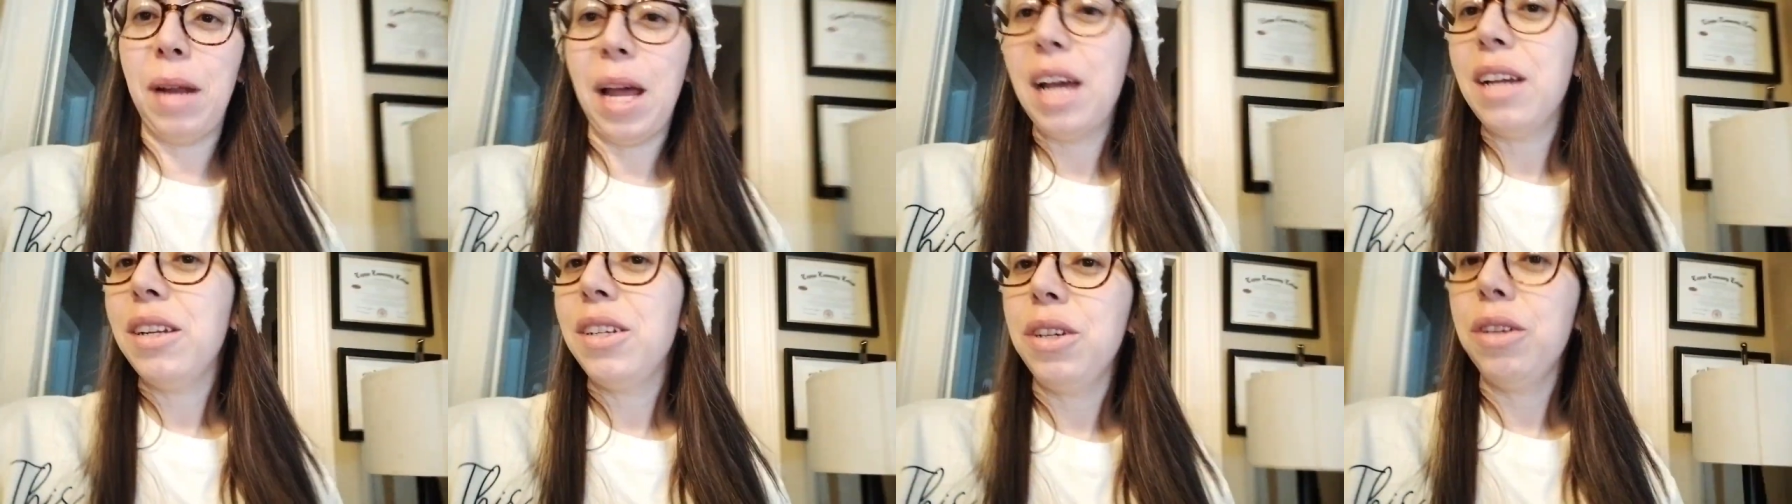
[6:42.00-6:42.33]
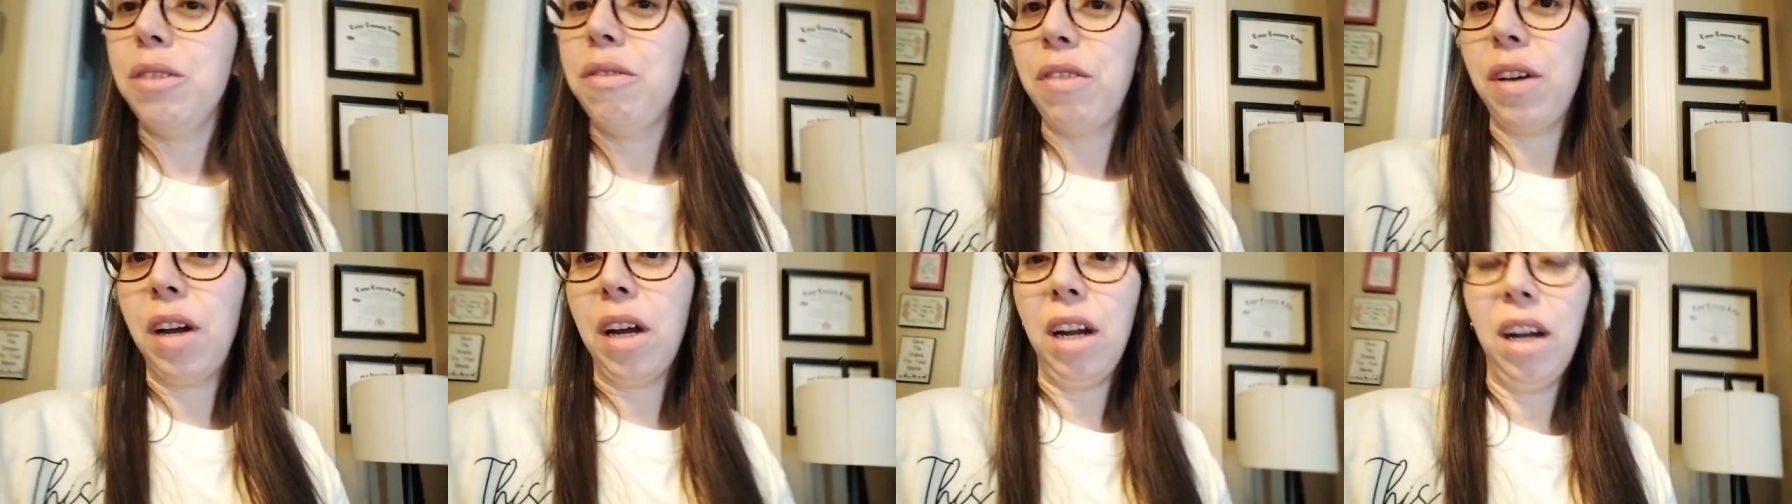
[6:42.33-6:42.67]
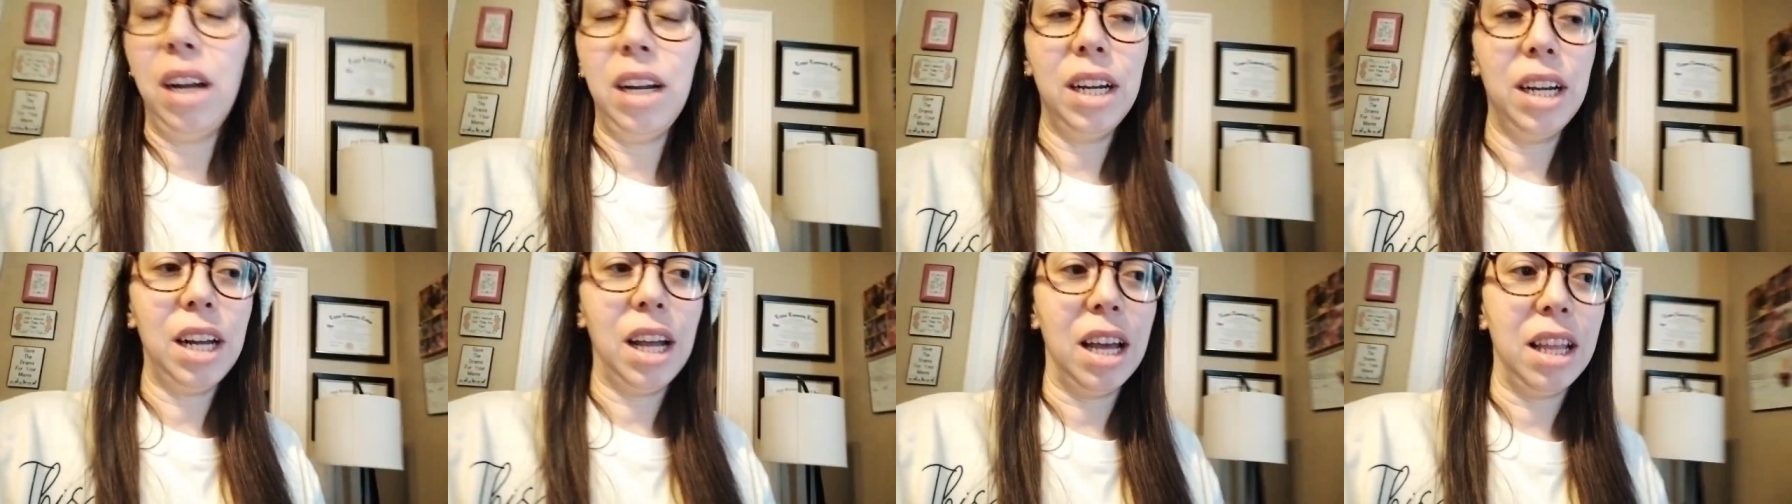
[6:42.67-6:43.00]
not too
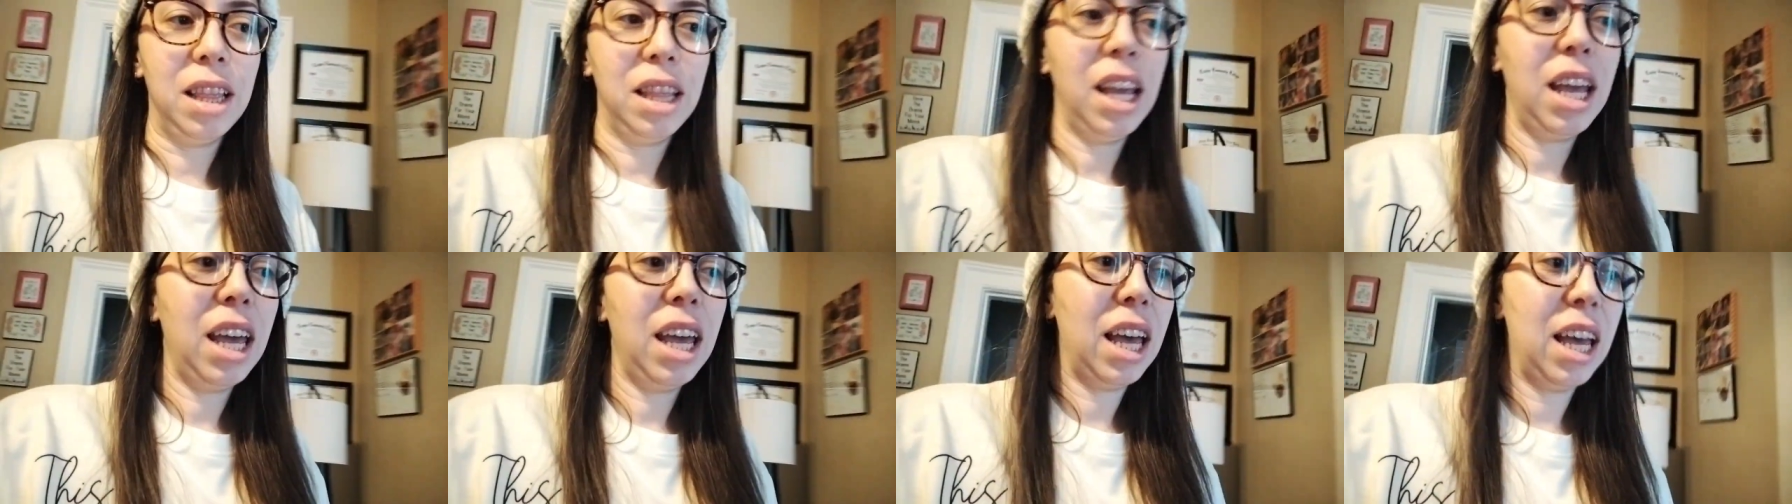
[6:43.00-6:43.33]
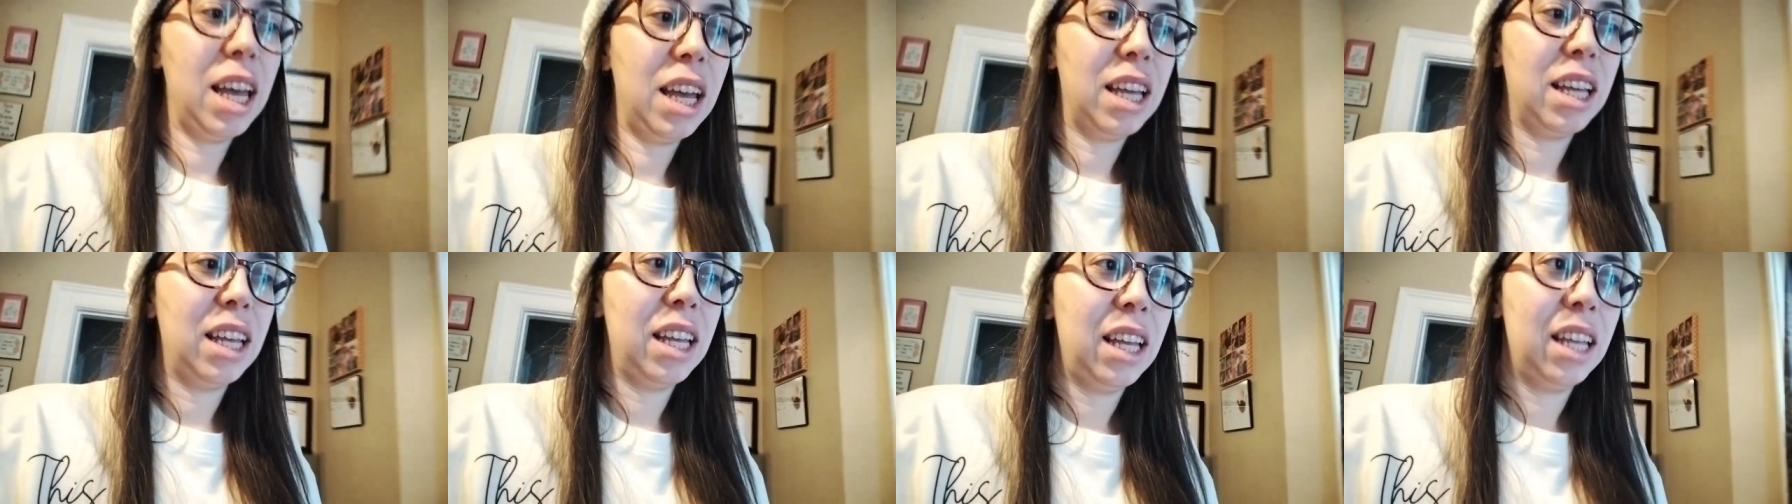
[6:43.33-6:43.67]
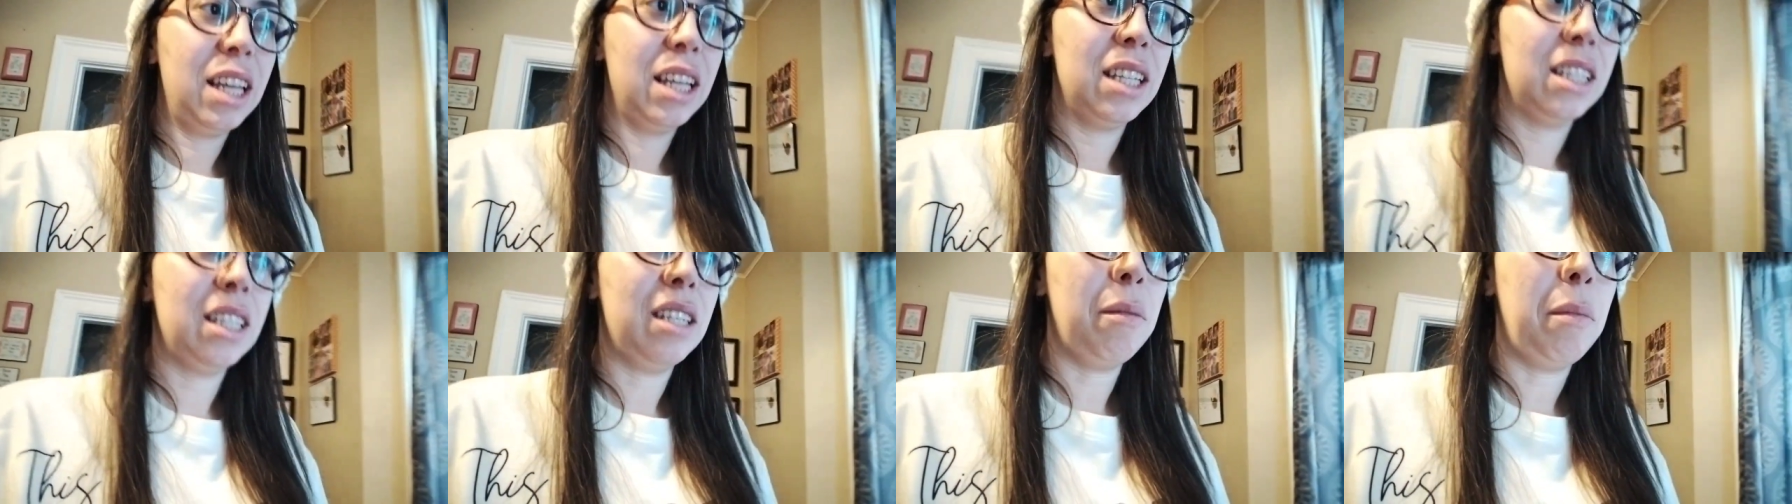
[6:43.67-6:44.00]
far in on that.
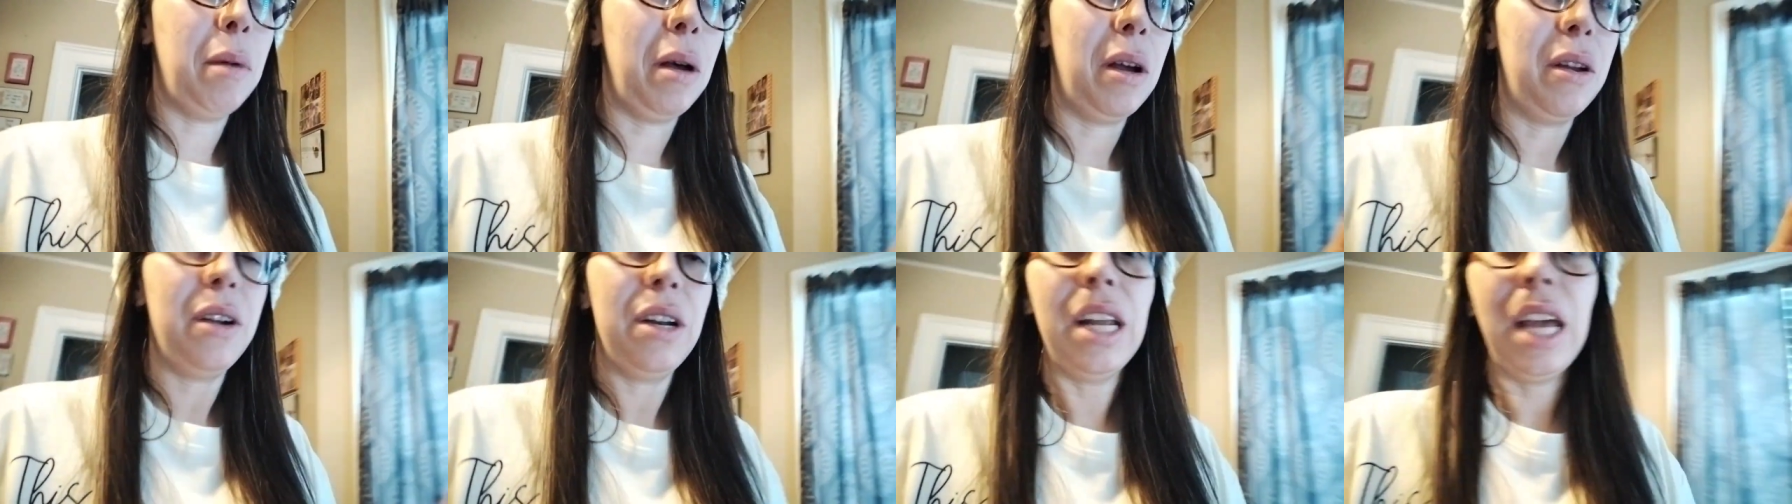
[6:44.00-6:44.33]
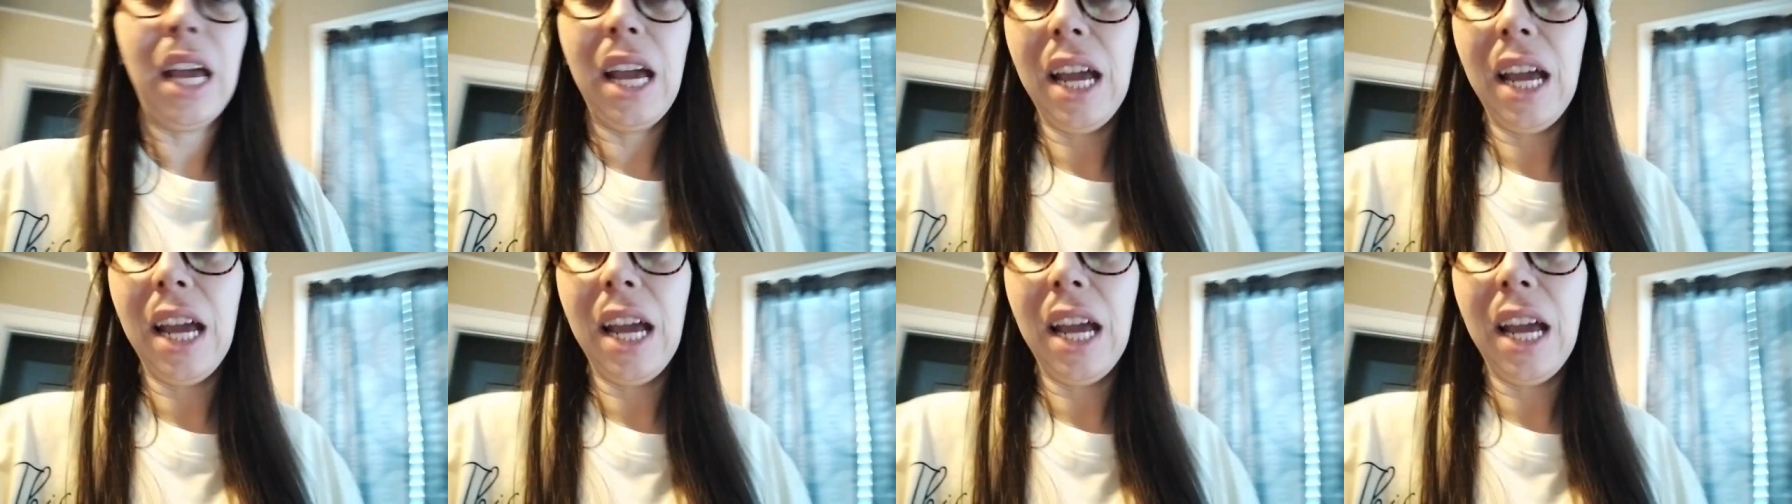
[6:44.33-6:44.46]
It's about an